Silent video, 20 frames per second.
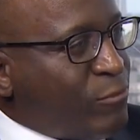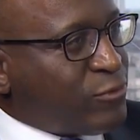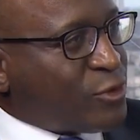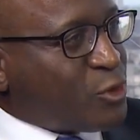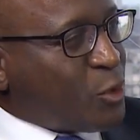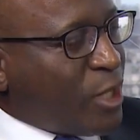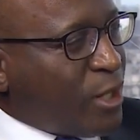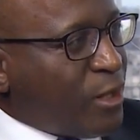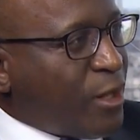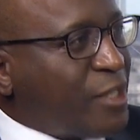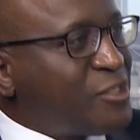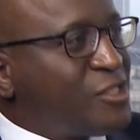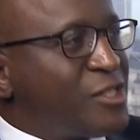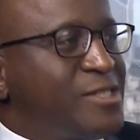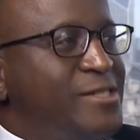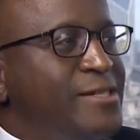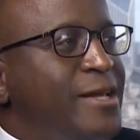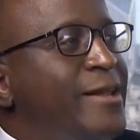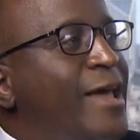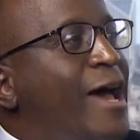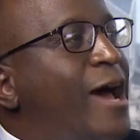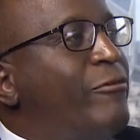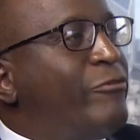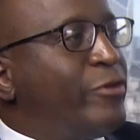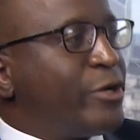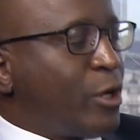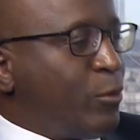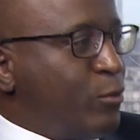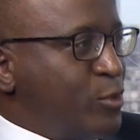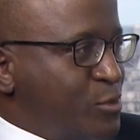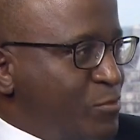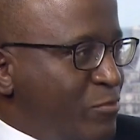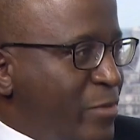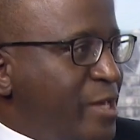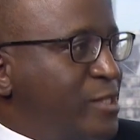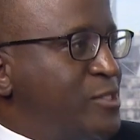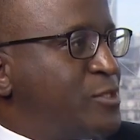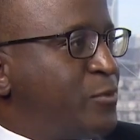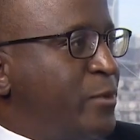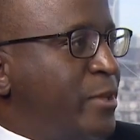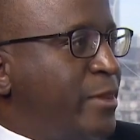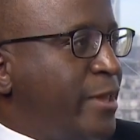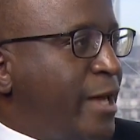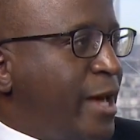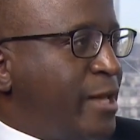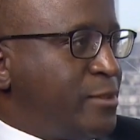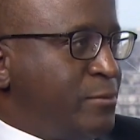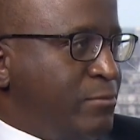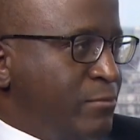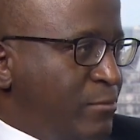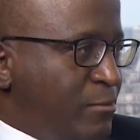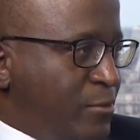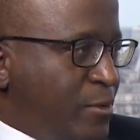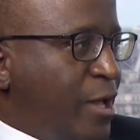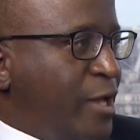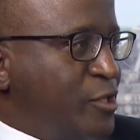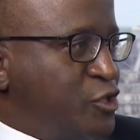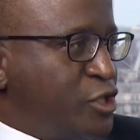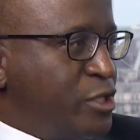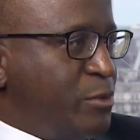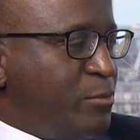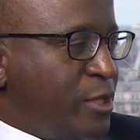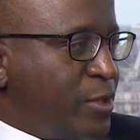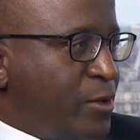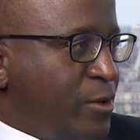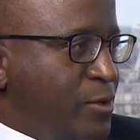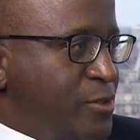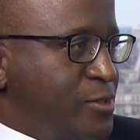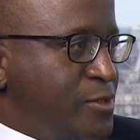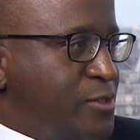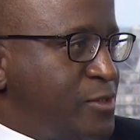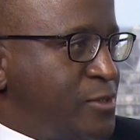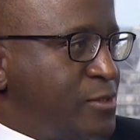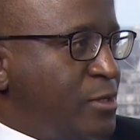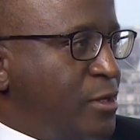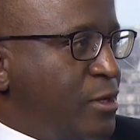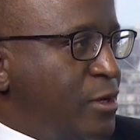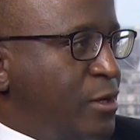To a large extent, Africa was missed with that, largely because